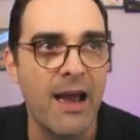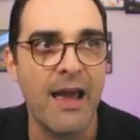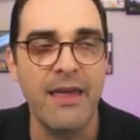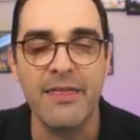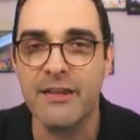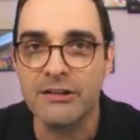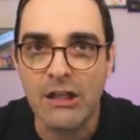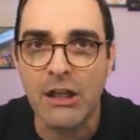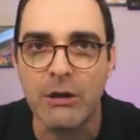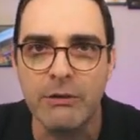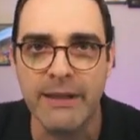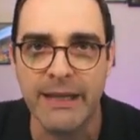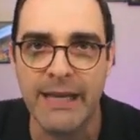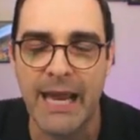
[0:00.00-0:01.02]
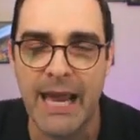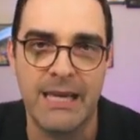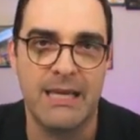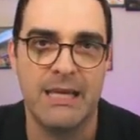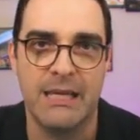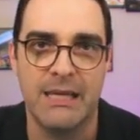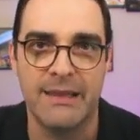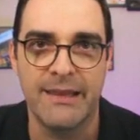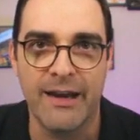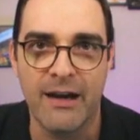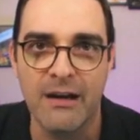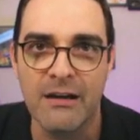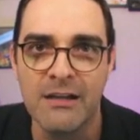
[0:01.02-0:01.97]
and there's clothing hanging in
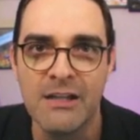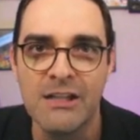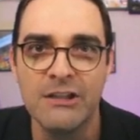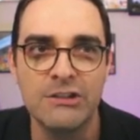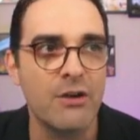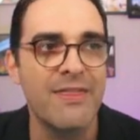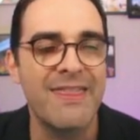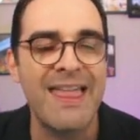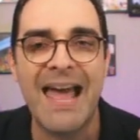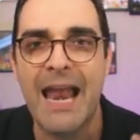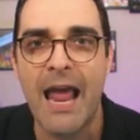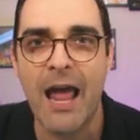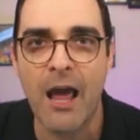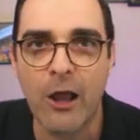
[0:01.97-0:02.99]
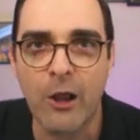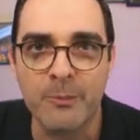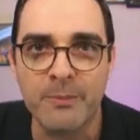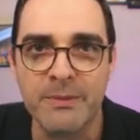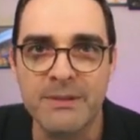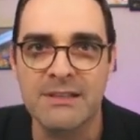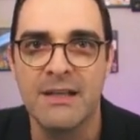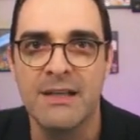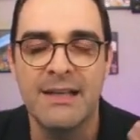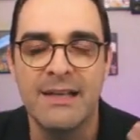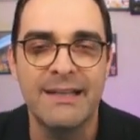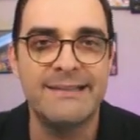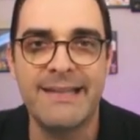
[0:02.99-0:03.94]
there. So that helps
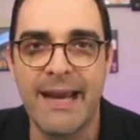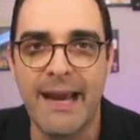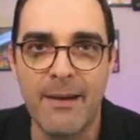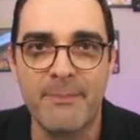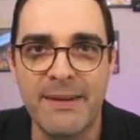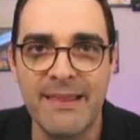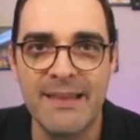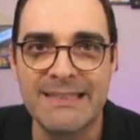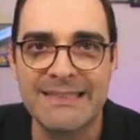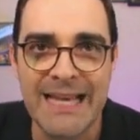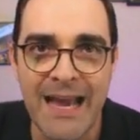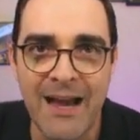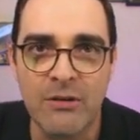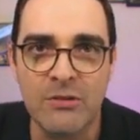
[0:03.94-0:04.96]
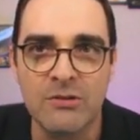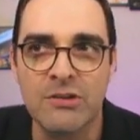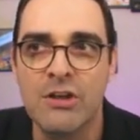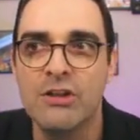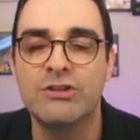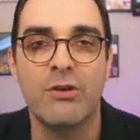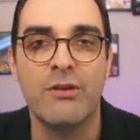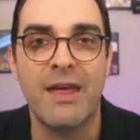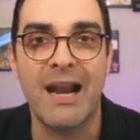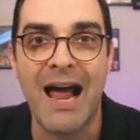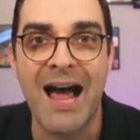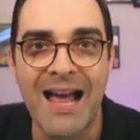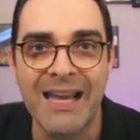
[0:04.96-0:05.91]
dampen the sound so
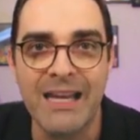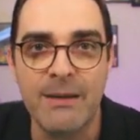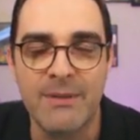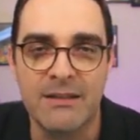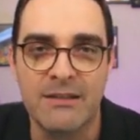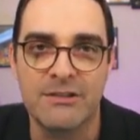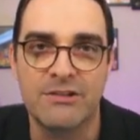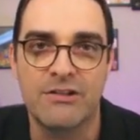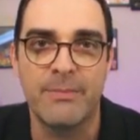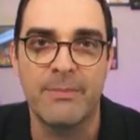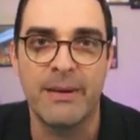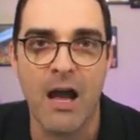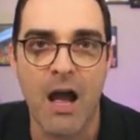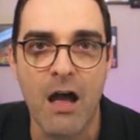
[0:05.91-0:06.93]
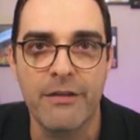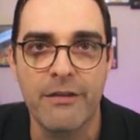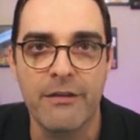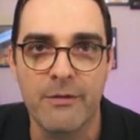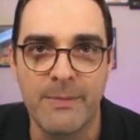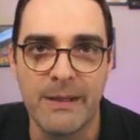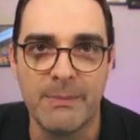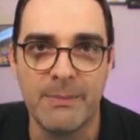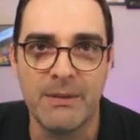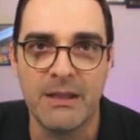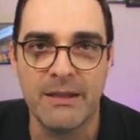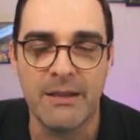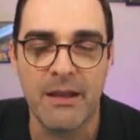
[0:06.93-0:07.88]
that I am not disturbing other
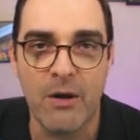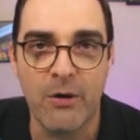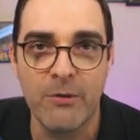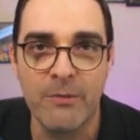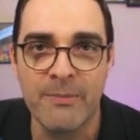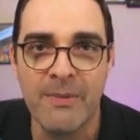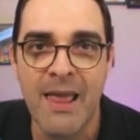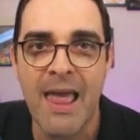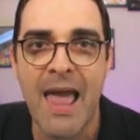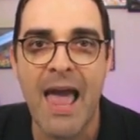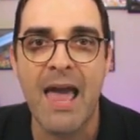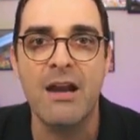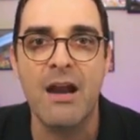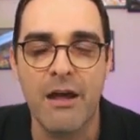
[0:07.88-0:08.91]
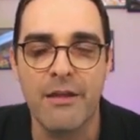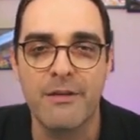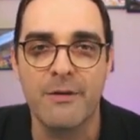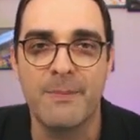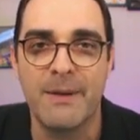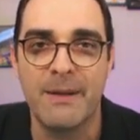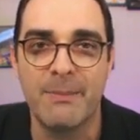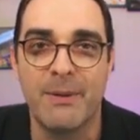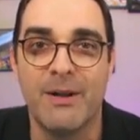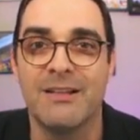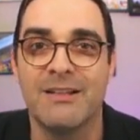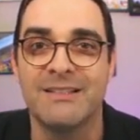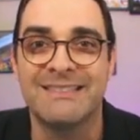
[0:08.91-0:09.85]
people in the home and other
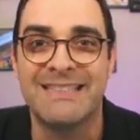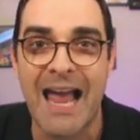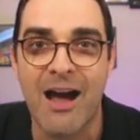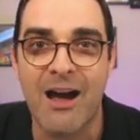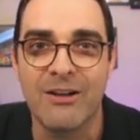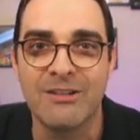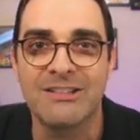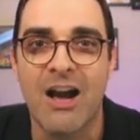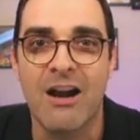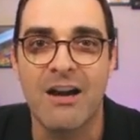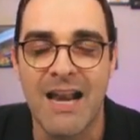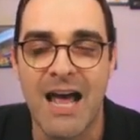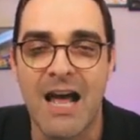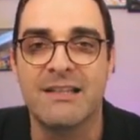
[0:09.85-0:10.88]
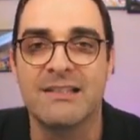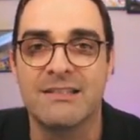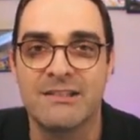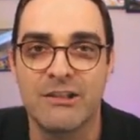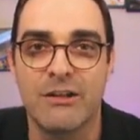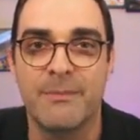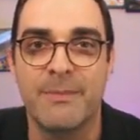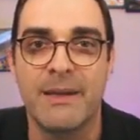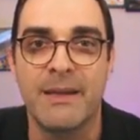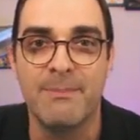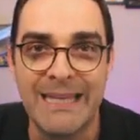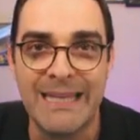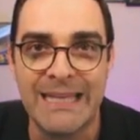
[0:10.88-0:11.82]
people's sounds are not
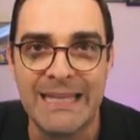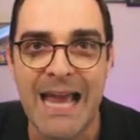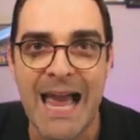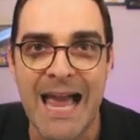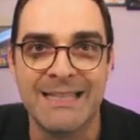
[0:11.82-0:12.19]
disturbing me